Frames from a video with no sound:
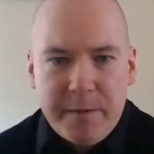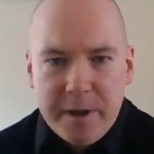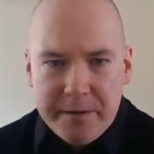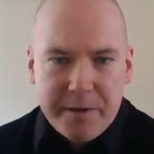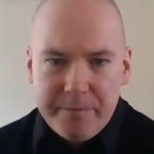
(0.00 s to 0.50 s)

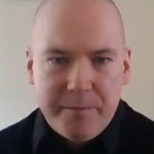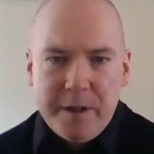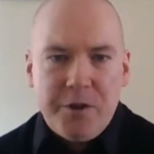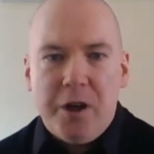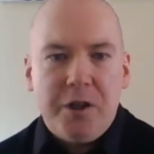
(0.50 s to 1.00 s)

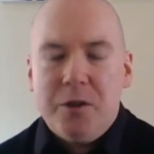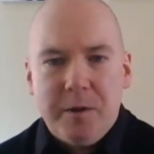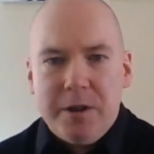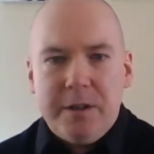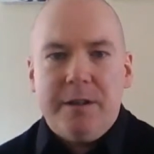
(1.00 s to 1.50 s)
the judge,
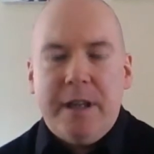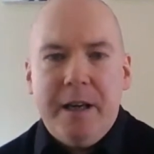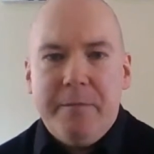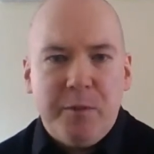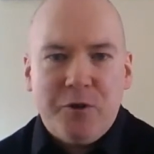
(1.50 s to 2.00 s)
which is
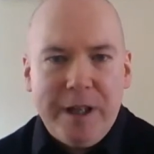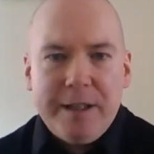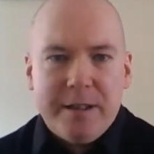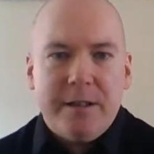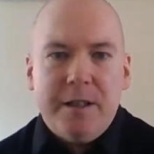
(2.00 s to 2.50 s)

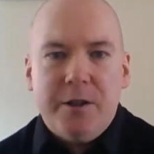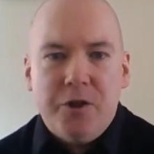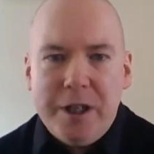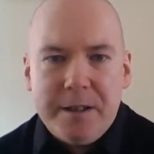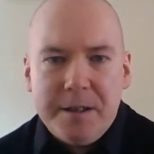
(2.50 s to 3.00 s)
portrayed as
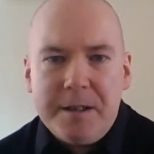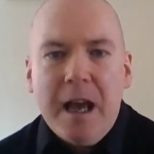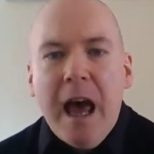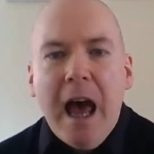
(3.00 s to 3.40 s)
Jesus,